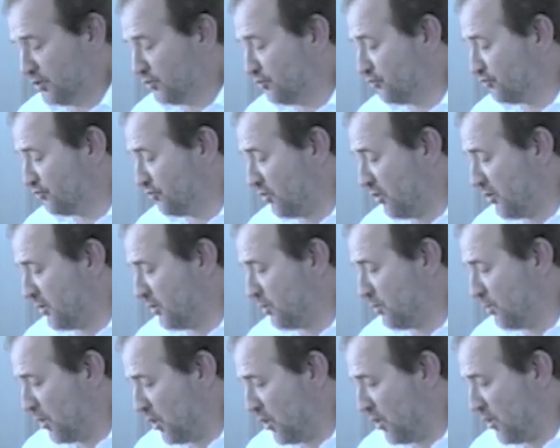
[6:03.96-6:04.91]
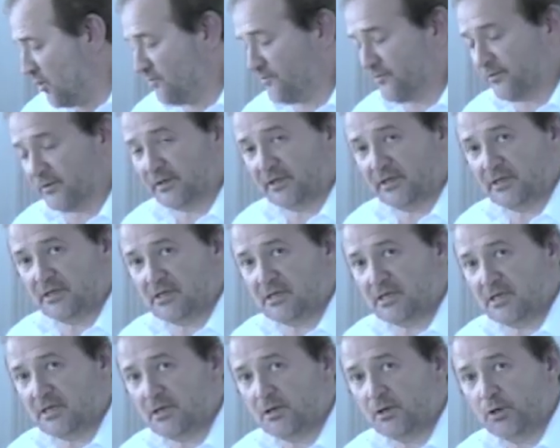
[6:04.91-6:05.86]
style of
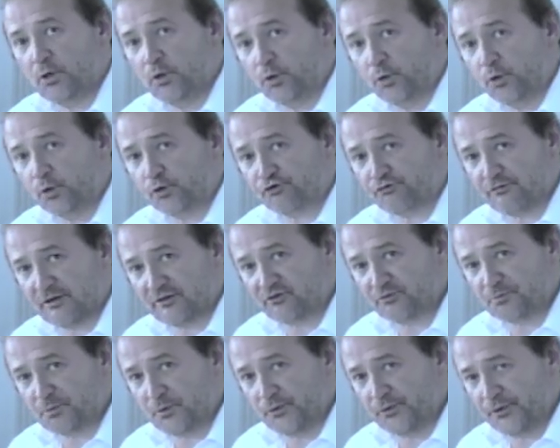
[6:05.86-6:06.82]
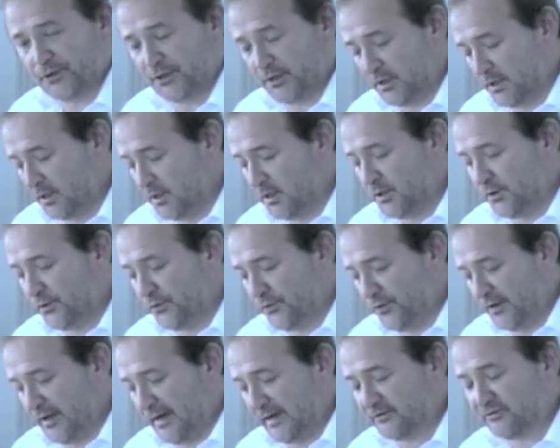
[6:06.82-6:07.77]
key or transponder
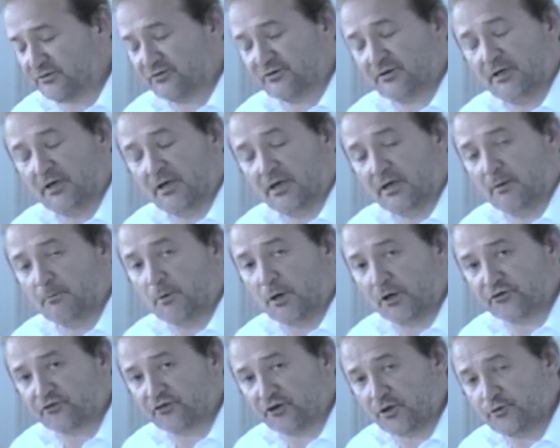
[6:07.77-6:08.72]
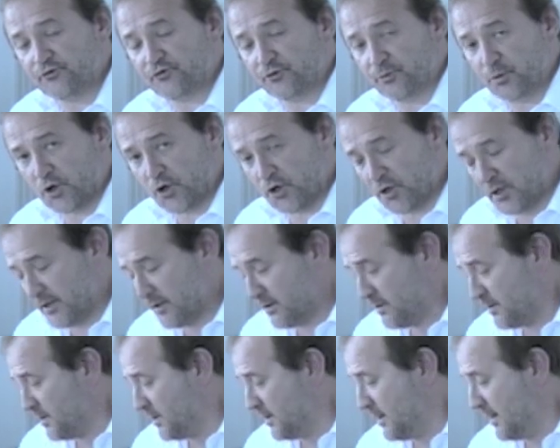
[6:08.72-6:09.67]
that um, I showed you
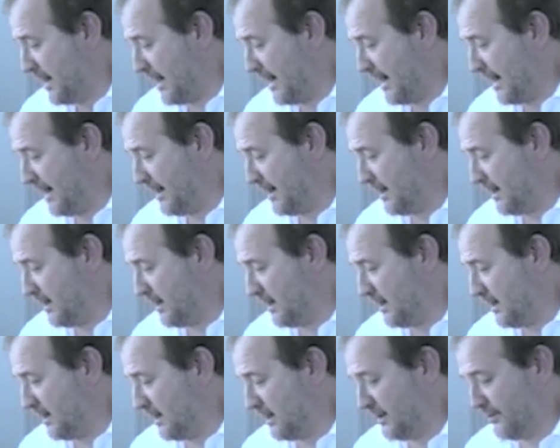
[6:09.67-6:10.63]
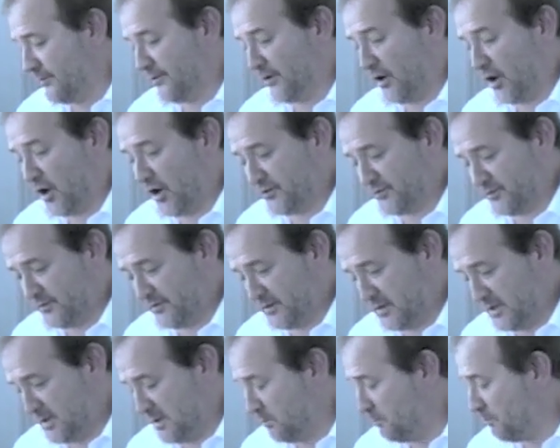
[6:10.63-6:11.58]
earlier, either
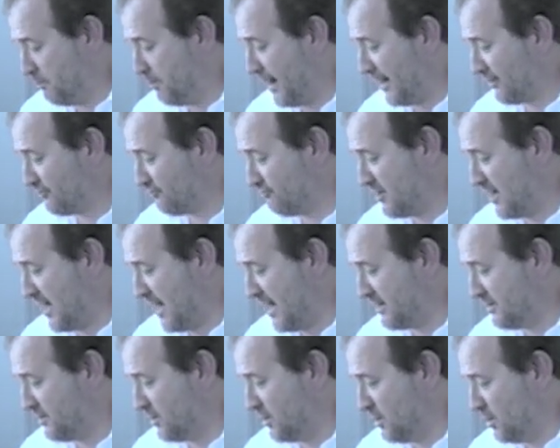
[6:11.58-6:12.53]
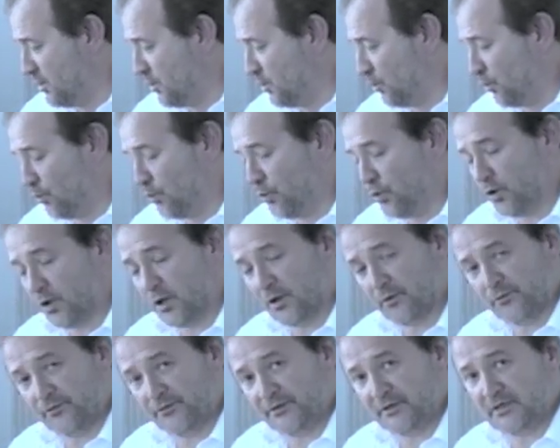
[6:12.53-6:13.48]
the battery head or
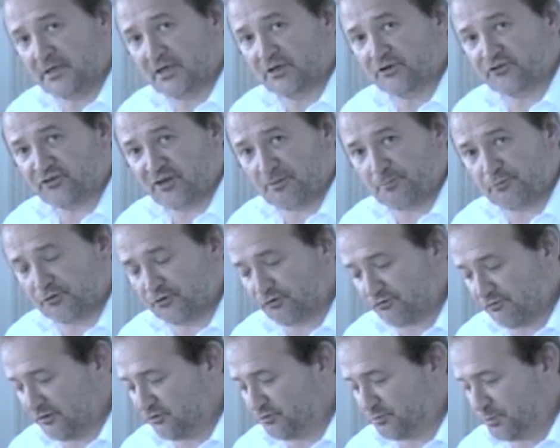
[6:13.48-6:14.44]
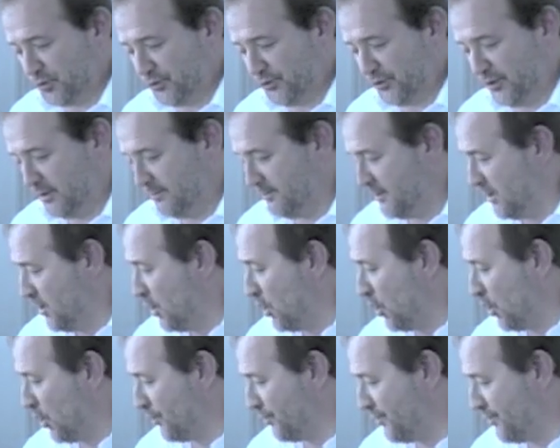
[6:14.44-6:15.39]
the separate transponder.
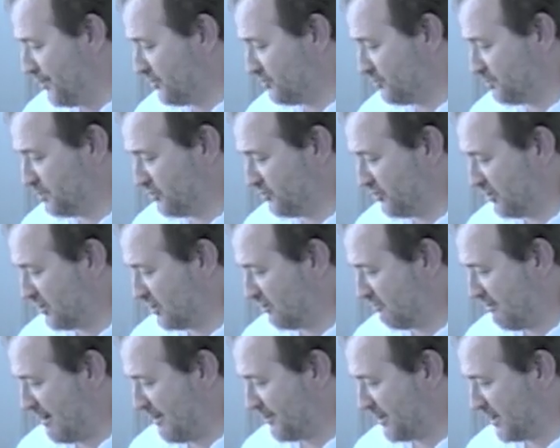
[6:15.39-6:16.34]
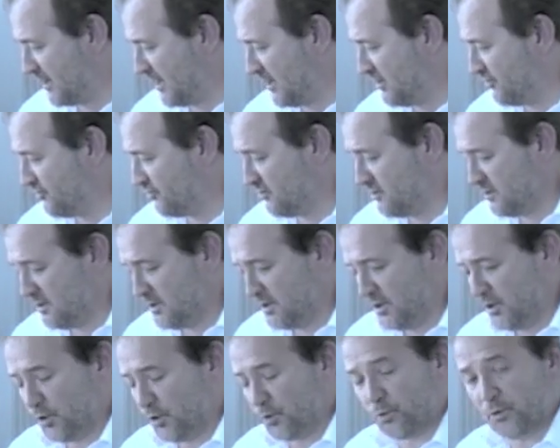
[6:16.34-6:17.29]
On this particular application,
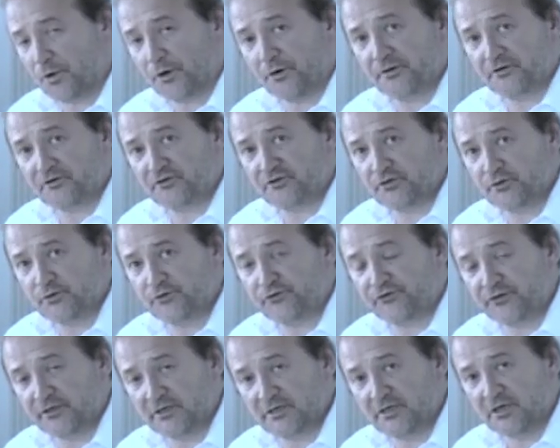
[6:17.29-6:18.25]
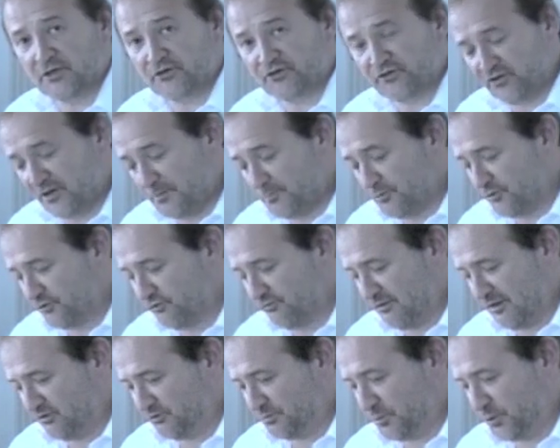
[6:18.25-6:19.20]
we're going to use the separate
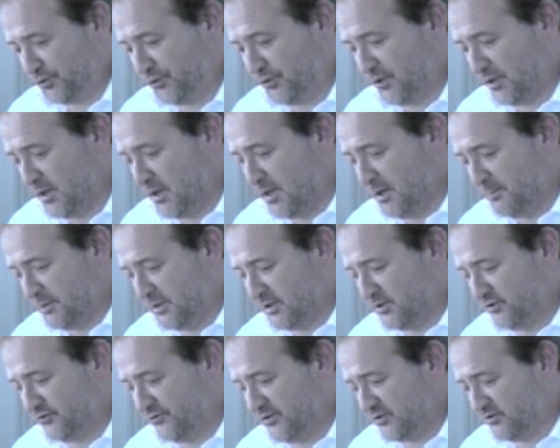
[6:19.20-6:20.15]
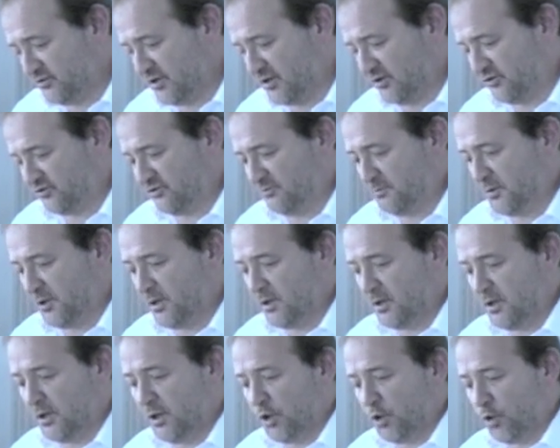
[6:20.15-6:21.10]
transponder because this customer
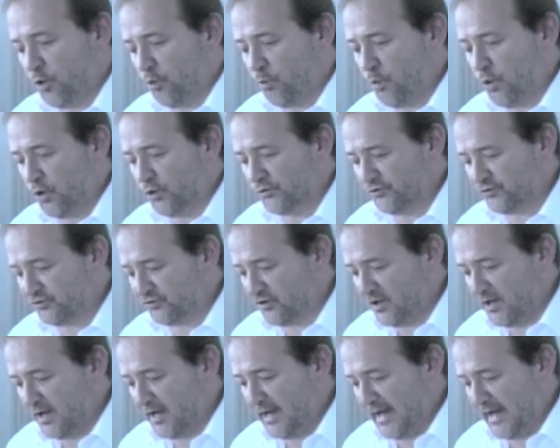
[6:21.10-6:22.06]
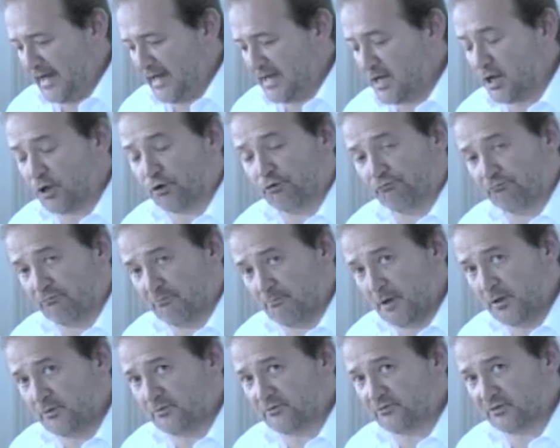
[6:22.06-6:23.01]
wants a
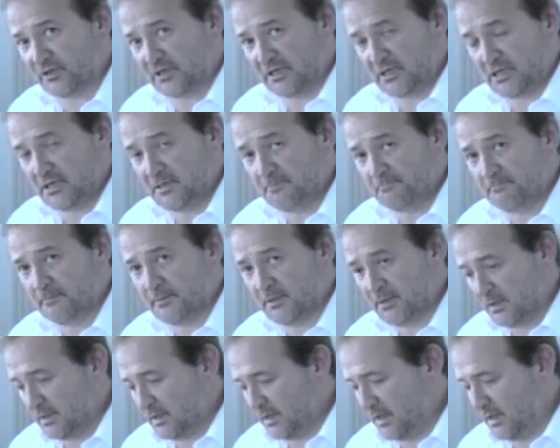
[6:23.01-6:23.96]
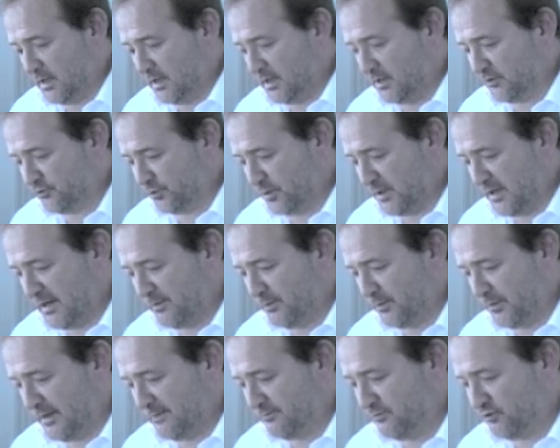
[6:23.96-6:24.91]
remote key uh, to
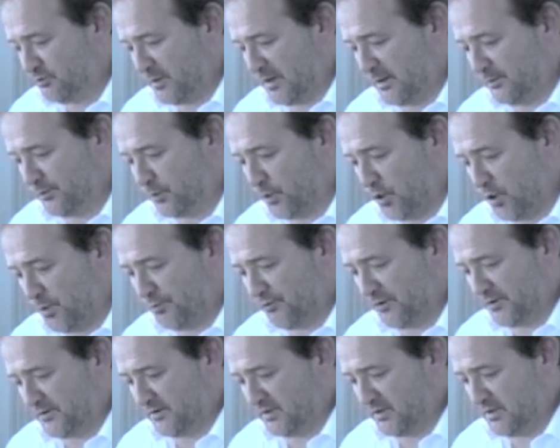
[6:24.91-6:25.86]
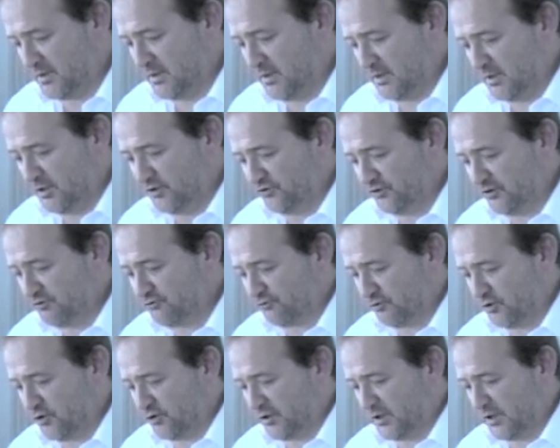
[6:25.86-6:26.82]
enable them to be able to operate the
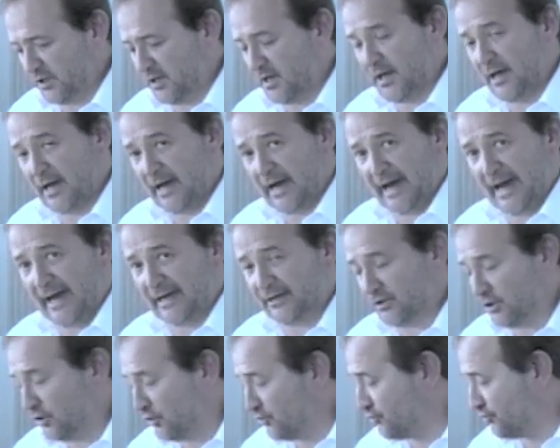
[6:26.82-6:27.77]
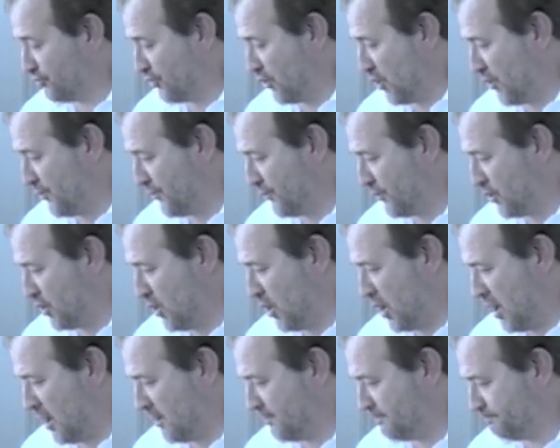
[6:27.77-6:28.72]
central locking and start the
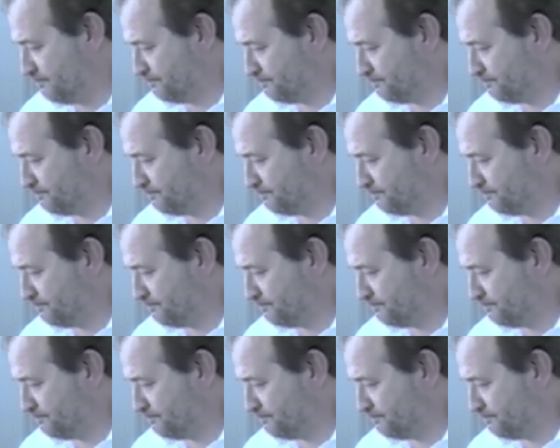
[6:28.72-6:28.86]
car.